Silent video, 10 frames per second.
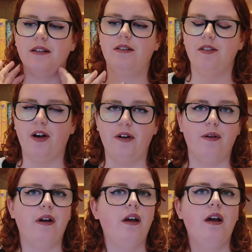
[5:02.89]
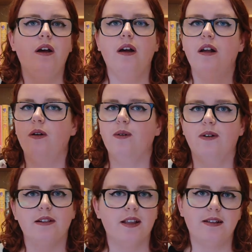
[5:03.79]
So
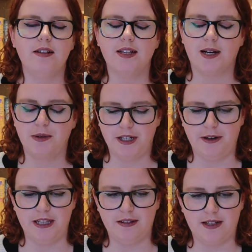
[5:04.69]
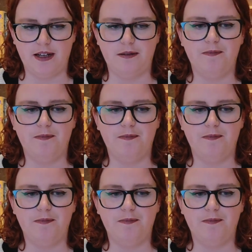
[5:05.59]
this is how we're doing this now.